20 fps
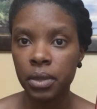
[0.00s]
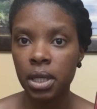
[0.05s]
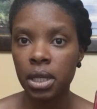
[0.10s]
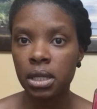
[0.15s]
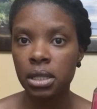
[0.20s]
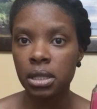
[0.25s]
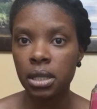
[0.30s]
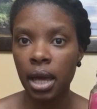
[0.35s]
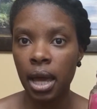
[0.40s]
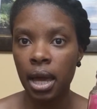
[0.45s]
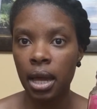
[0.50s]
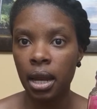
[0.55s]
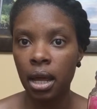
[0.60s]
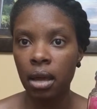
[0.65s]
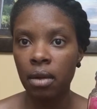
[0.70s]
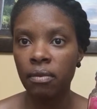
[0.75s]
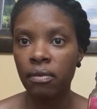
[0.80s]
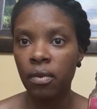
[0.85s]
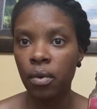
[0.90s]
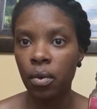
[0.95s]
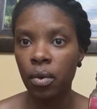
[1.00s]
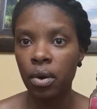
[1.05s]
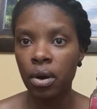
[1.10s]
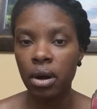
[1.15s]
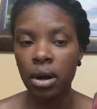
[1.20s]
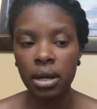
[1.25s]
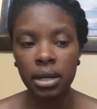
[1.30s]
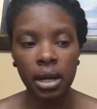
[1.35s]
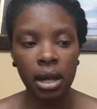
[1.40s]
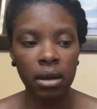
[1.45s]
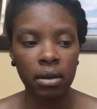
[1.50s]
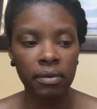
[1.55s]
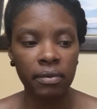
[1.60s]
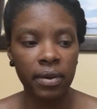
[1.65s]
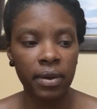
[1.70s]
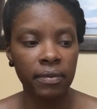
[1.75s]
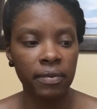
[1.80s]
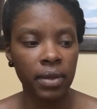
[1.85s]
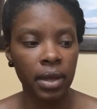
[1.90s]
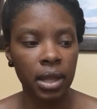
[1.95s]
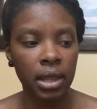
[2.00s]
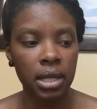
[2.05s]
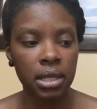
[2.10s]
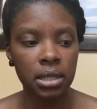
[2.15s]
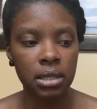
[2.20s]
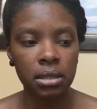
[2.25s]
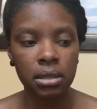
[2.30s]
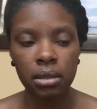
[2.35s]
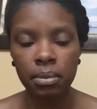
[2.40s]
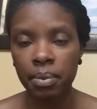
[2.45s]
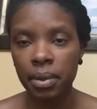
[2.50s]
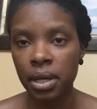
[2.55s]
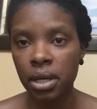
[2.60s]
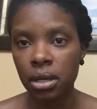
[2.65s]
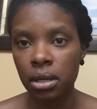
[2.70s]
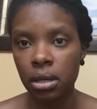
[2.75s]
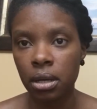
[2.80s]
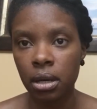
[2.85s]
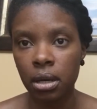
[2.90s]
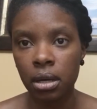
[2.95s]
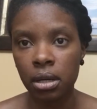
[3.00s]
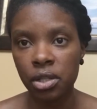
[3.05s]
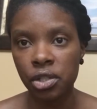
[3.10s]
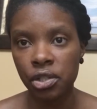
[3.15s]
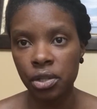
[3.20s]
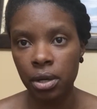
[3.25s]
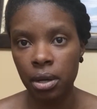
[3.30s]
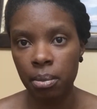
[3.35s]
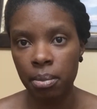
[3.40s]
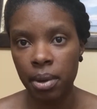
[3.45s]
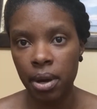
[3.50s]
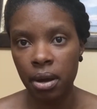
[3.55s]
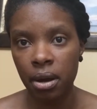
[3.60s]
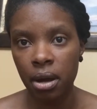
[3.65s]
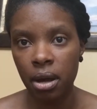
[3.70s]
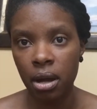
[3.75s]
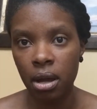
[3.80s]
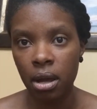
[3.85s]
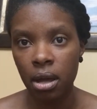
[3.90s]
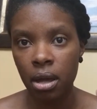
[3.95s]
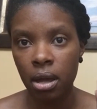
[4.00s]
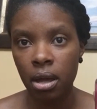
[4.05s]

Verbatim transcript: is scanning for $1.50, and this is the pink uh, sugarberry.